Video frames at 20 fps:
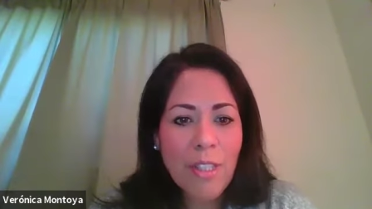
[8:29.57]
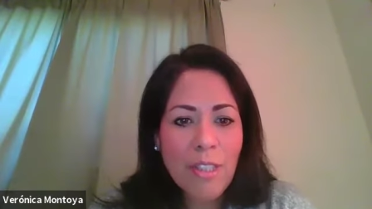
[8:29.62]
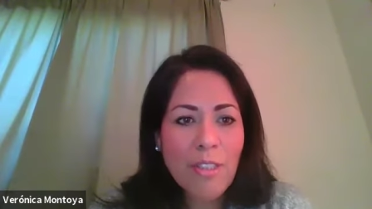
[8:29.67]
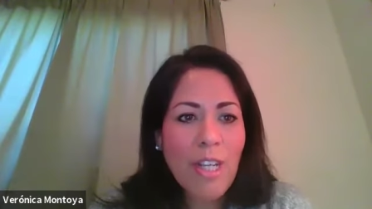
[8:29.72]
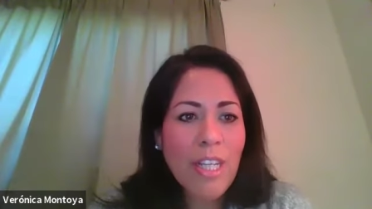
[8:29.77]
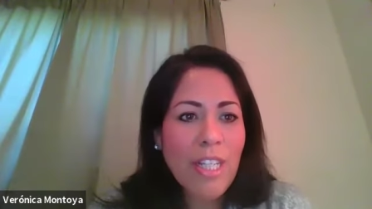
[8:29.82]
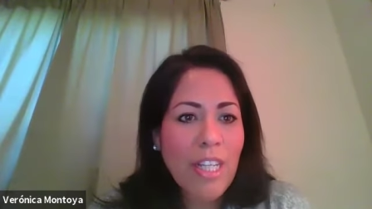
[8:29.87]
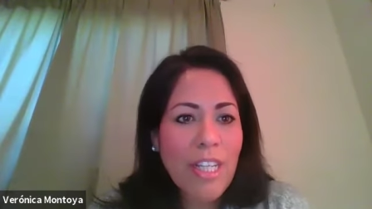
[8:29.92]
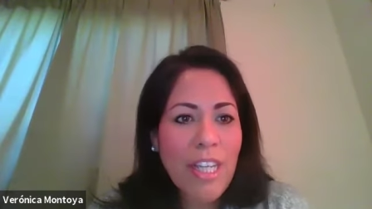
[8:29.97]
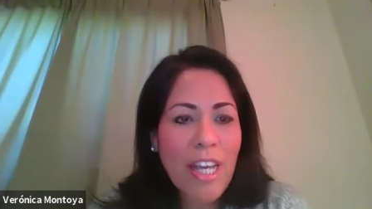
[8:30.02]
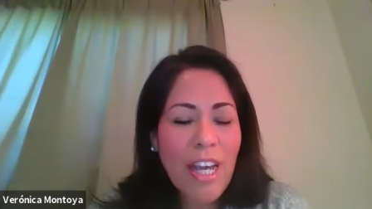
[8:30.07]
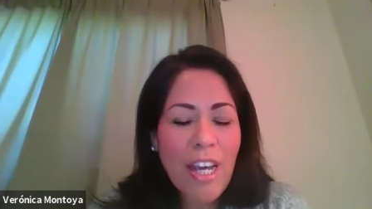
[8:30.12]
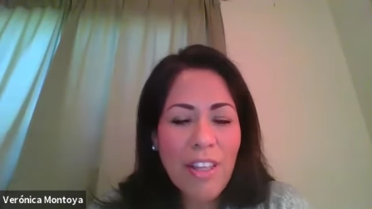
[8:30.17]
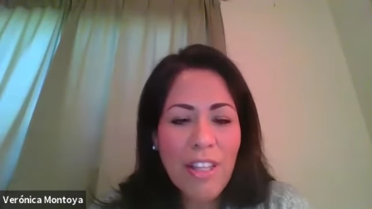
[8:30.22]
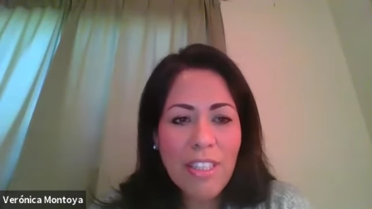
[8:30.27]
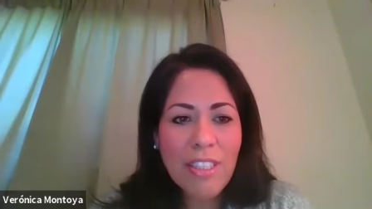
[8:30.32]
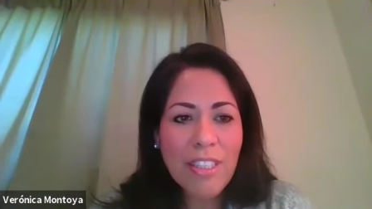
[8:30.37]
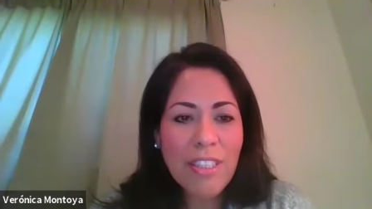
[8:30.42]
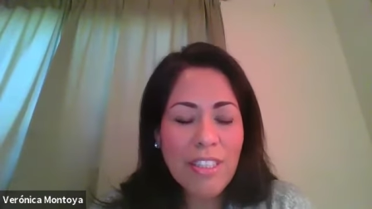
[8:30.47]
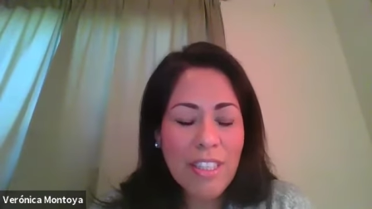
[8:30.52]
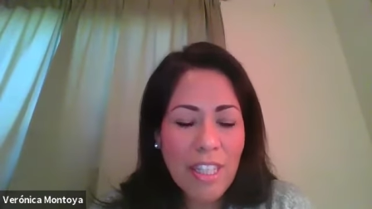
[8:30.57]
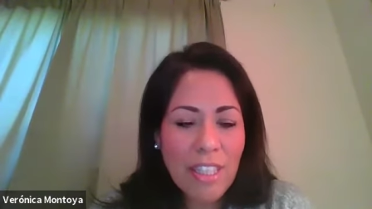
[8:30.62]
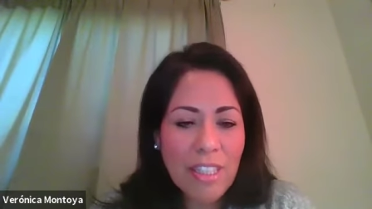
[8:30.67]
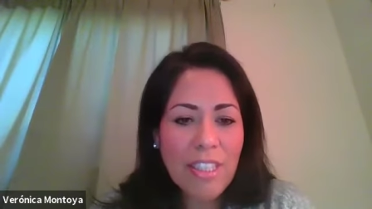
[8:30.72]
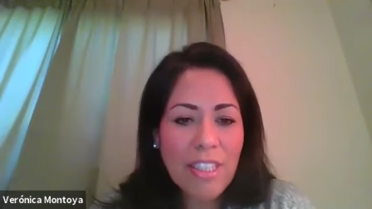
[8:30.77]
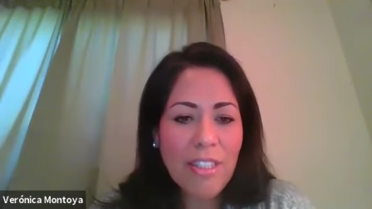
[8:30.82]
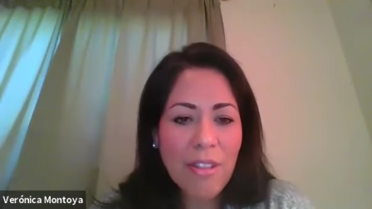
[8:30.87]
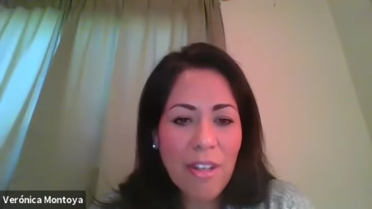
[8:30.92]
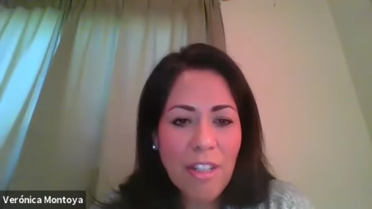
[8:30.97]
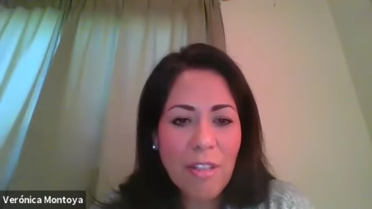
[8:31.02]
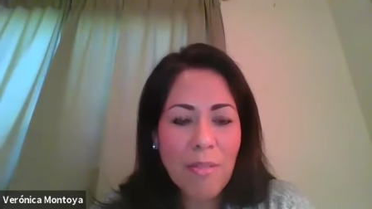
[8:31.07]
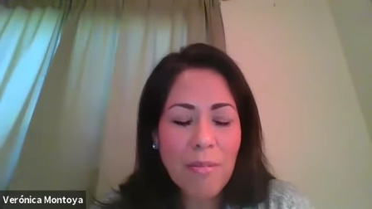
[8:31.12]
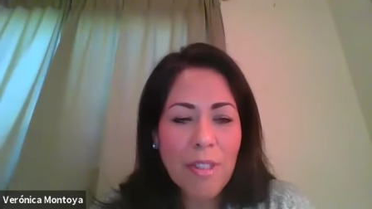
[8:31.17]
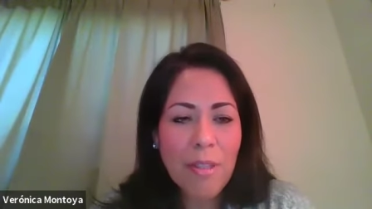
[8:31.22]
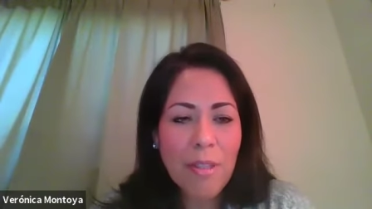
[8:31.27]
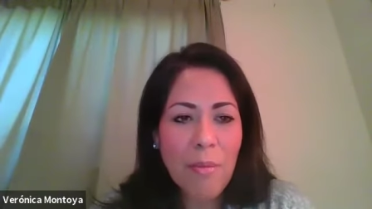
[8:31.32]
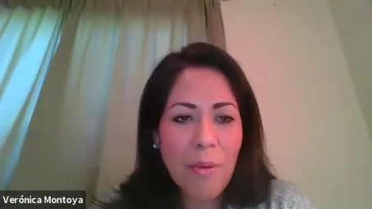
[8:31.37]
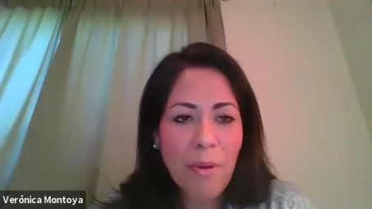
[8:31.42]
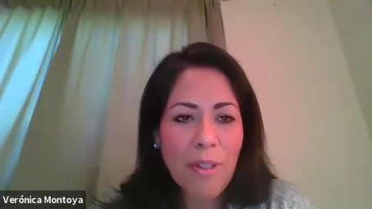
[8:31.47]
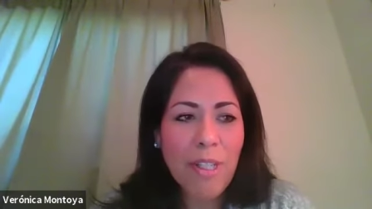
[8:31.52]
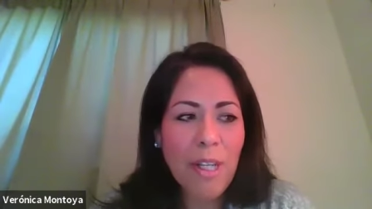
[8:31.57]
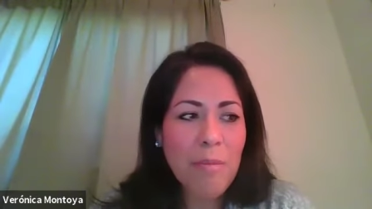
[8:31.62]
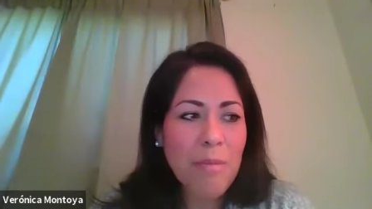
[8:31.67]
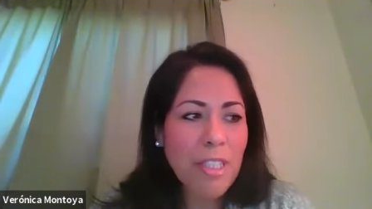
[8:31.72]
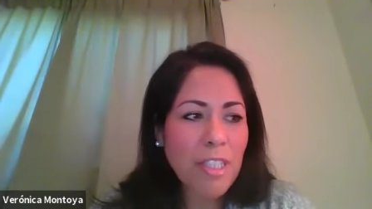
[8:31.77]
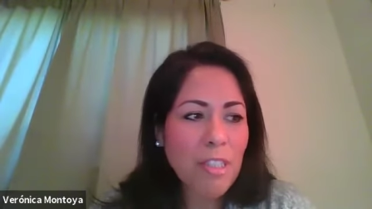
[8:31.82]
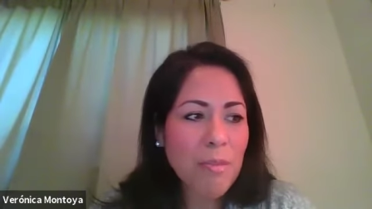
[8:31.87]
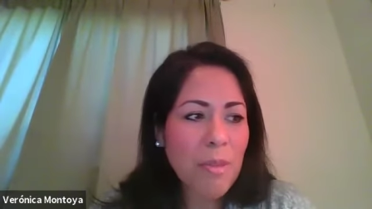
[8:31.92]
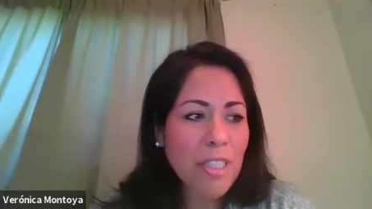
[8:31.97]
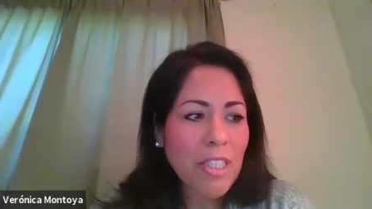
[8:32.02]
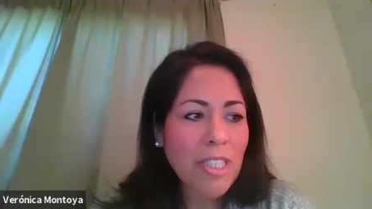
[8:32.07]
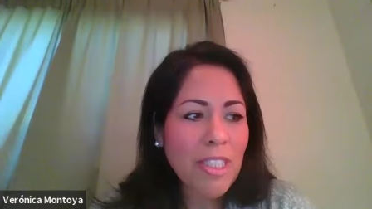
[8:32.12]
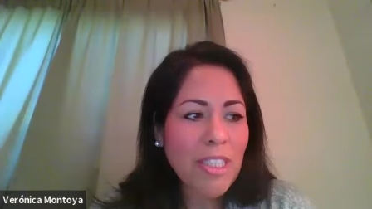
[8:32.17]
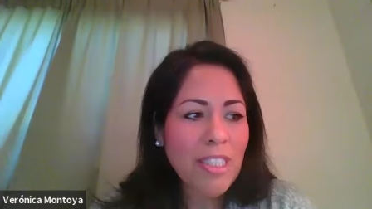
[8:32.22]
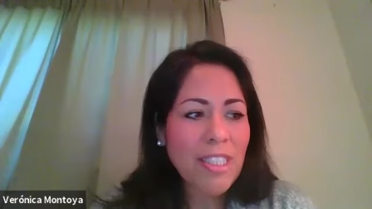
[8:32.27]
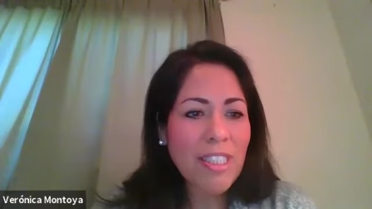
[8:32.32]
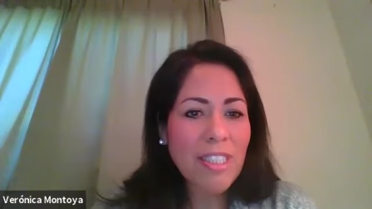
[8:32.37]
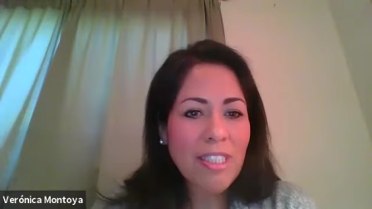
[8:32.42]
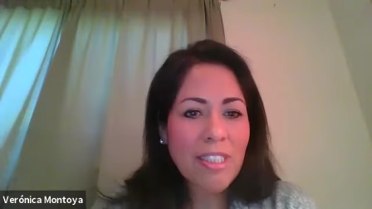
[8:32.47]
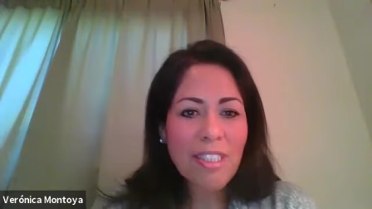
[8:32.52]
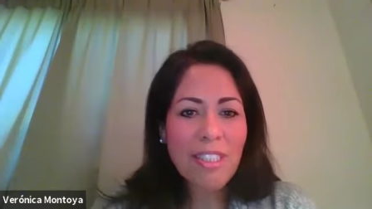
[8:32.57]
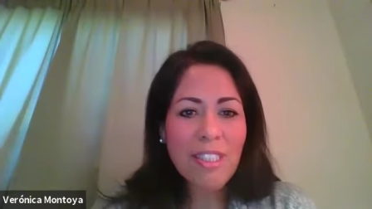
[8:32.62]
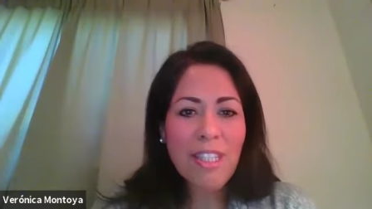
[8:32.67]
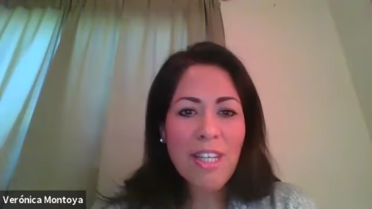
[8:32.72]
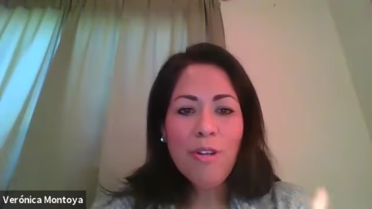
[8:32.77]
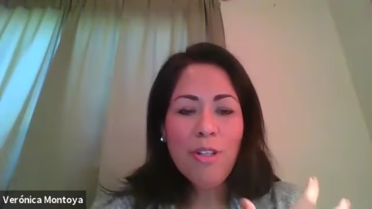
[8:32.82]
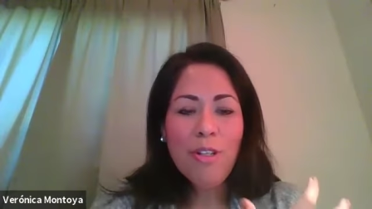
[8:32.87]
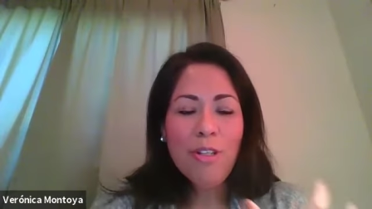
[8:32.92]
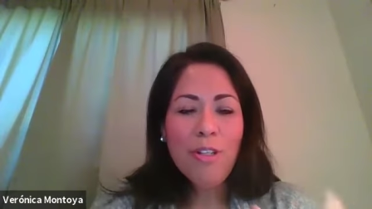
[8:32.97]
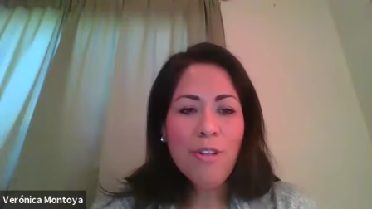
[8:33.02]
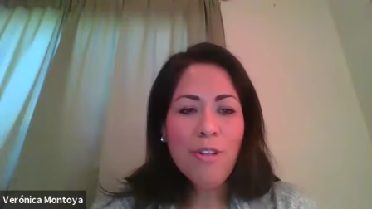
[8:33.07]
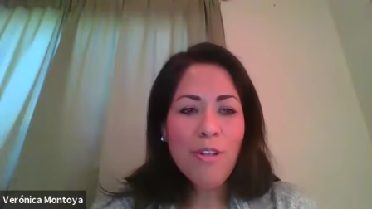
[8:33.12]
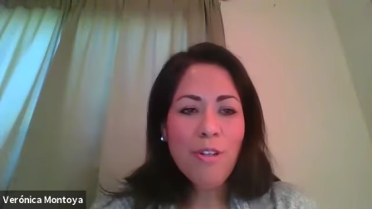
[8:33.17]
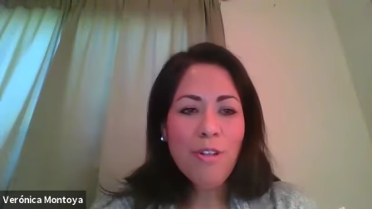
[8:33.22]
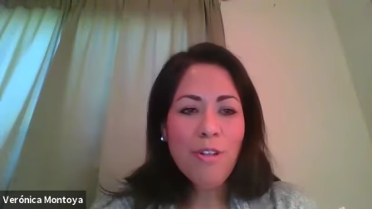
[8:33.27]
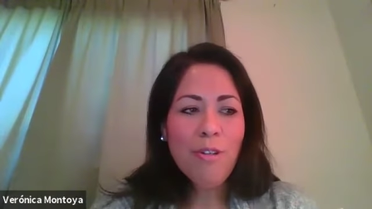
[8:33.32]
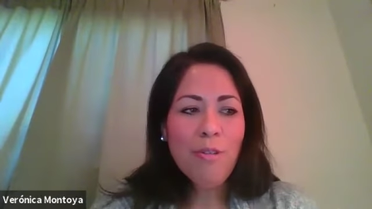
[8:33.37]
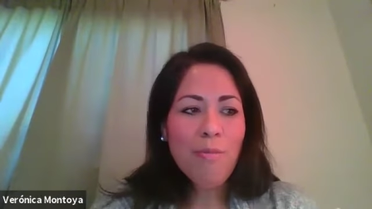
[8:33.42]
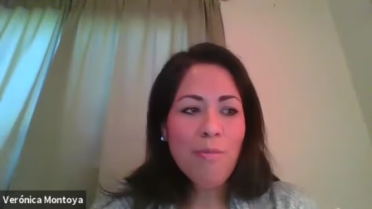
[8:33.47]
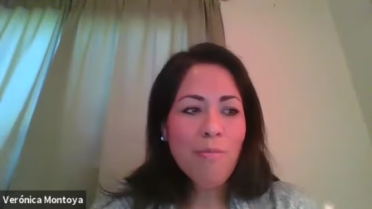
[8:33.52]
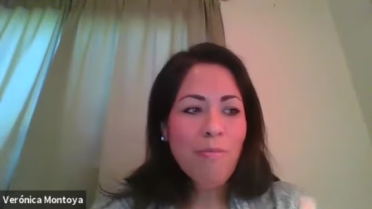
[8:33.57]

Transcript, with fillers: So I, yeah, that's that's incredibly important. I mean, especially since your